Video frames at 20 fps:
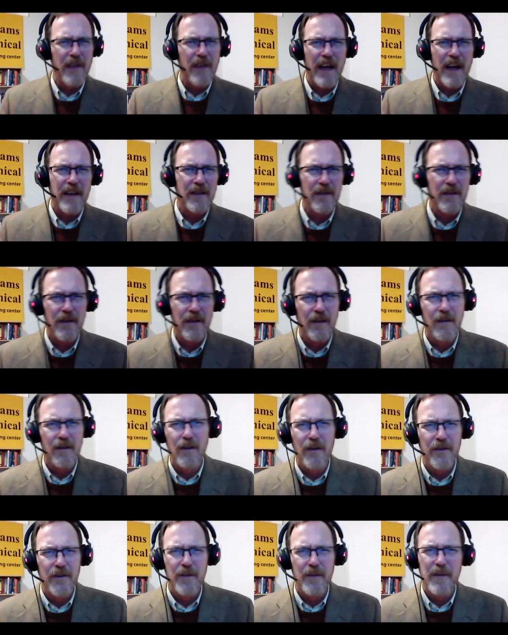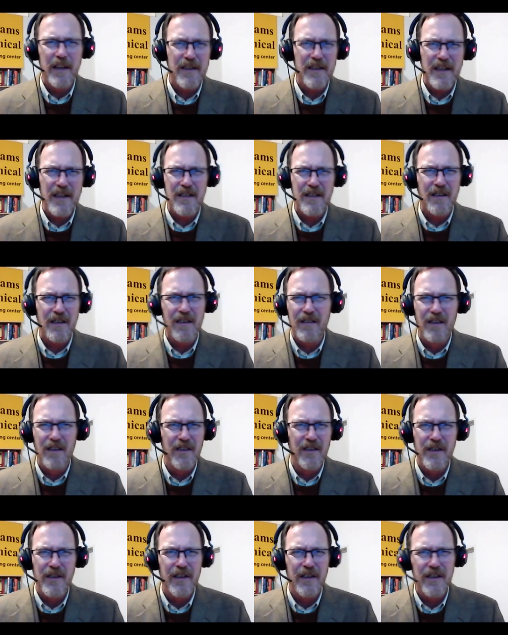that in your culture because that's your
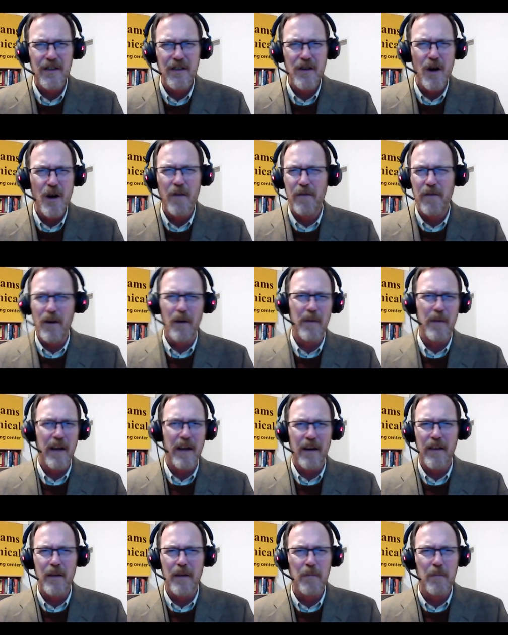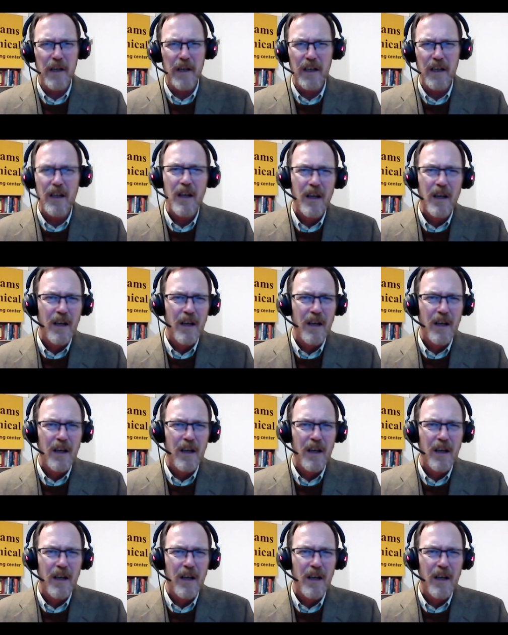culture and you know far better than me